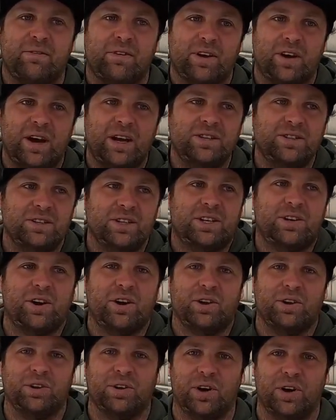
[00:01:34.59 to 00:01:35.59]
and I actually
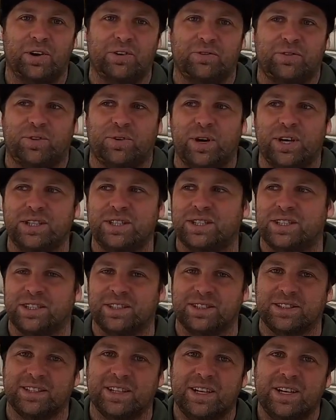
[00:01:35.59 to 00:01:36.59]
got a lot of
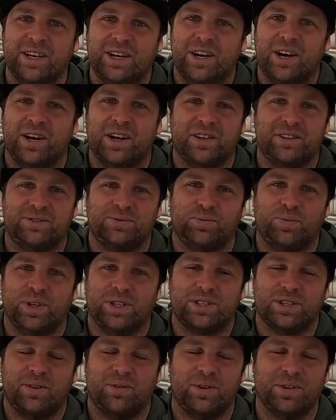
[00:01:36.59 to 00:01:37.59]
questions,
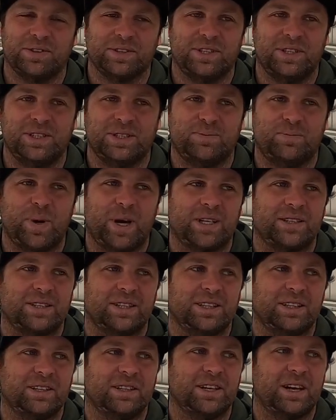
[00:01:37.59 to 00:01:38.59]
which I wasn't
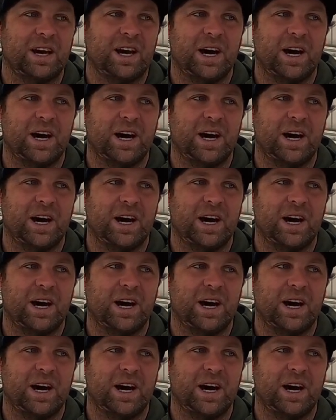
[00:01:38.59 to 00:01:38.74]
expecting.